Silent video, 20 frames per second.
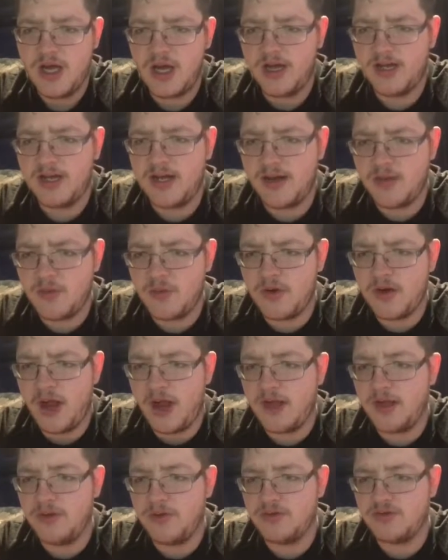I didn't want
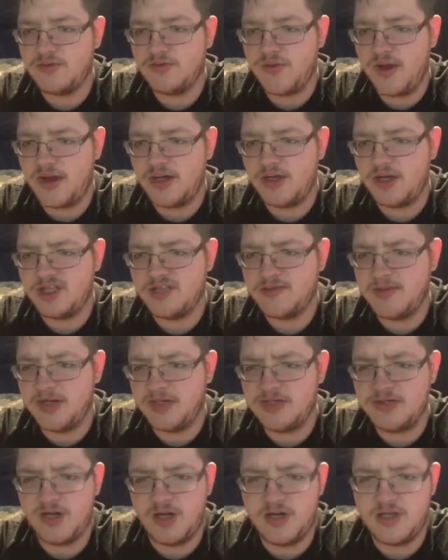anyone to recognise me.
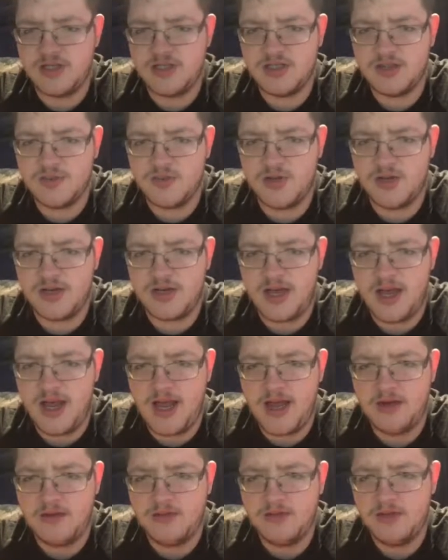I started to work
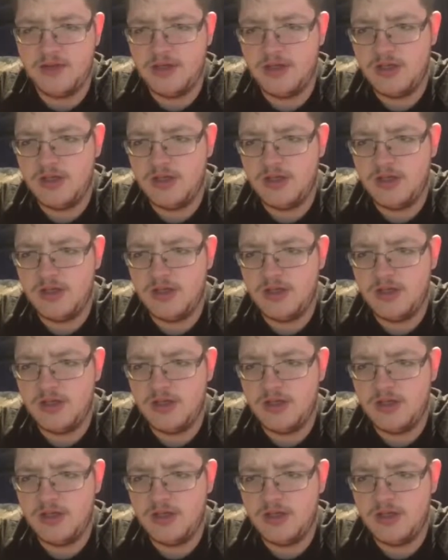out